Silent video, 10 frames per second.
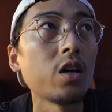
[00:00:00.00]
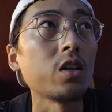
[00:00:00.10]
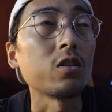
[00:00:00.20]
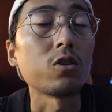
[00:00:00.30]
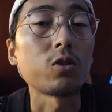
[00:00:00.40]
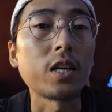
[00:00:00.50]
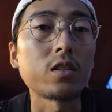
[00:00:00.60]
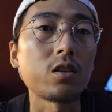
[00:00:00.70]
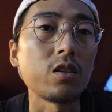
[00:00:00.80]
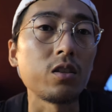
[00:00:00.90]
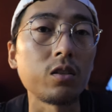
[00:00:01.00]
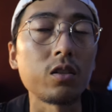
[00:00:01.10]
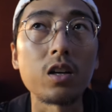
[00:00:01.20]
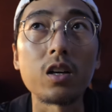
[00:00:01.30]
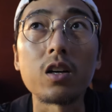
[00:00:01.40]
in low light in
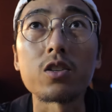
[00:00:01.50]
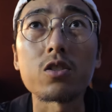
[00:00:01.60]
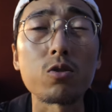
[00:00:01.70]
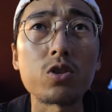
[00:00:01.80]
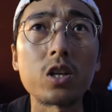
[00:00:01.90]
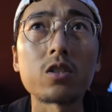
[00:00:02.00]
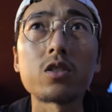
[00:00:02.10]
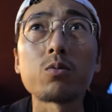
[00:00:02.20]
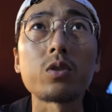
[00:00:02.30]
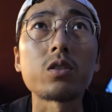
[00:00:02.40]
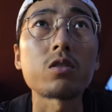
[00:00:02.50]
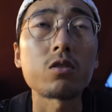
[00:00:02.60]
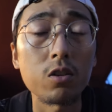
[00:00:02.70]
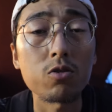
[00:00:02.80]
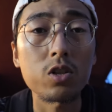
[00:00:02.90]
slow shutter
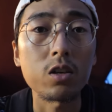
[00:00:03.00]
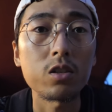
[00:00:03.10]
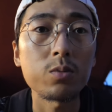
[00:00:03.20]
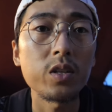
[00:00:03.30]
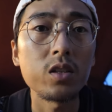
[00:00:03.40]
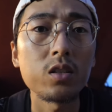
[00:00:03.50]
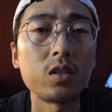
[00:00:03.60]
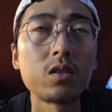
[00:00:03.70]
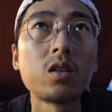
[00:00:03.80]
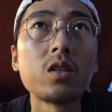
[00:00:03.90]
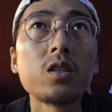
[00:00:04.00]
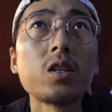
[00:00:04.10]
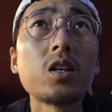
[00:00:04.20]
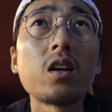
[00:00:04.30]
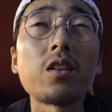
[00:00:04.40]
speed. I
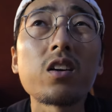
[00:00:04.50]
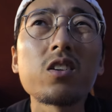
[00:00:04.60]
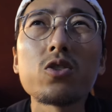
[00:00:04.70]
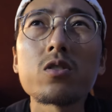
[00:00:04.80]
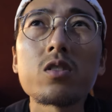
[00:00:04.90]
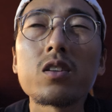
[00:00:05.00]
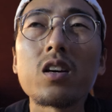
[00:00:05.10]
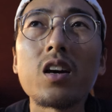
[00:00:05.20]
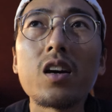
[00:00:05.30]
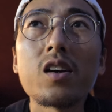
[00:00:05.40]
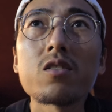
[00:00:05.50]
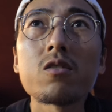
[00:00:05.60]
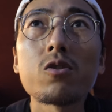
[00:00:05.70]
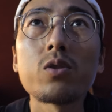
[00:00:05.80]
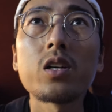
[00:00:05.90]
think it goes as
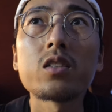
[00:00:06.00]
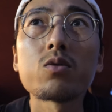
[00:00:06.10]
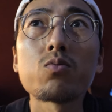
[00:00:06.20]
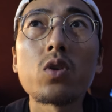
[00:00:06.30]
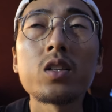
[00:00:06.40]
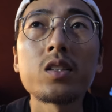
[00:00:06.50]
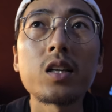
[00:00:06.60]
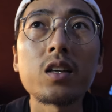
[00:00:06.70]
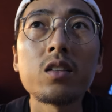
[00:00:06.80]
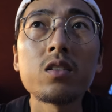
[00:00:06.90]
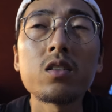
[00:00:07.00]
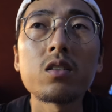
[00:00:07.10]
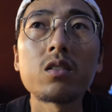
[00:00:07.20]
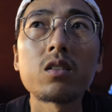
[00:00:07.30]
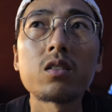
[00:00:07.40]
low as 1 second.
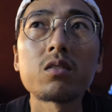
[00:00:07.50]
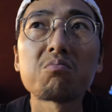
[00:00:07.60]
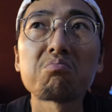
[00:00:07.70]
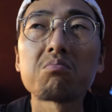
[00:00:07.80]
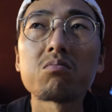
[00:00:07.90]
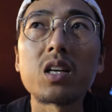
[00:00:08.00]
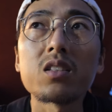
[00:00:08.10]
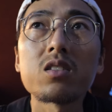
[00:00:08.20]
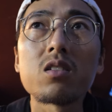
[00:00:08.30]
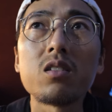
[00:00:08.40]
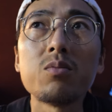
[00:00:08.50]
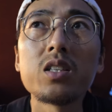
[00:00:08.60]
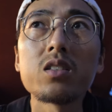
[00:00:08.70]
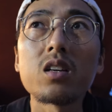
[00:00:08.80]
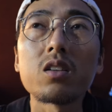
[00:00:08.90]
That's the
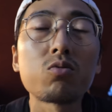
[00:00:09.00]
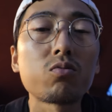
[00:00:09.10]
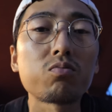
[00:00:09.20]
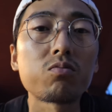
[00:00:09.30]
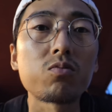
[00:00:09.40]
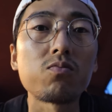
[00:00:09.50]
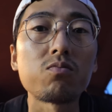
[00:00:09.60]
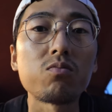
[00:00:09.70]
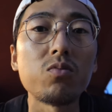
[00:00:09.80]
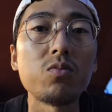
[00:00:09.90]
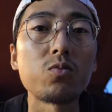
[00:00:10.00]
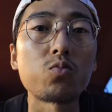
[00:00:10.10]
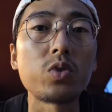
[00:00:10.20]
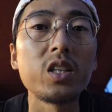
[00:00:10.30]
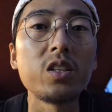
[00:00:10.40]
limit. I don't
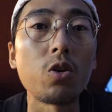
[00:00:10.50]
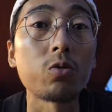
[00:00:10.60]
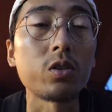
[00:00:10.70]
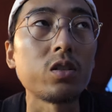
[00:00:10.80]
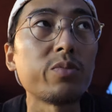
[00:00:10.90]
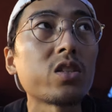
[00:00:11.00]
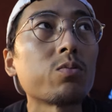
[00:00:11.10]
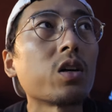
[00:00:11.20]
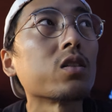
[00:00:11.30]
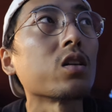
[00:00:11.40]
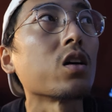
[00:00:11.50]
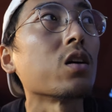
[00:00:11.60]
really know the limit, but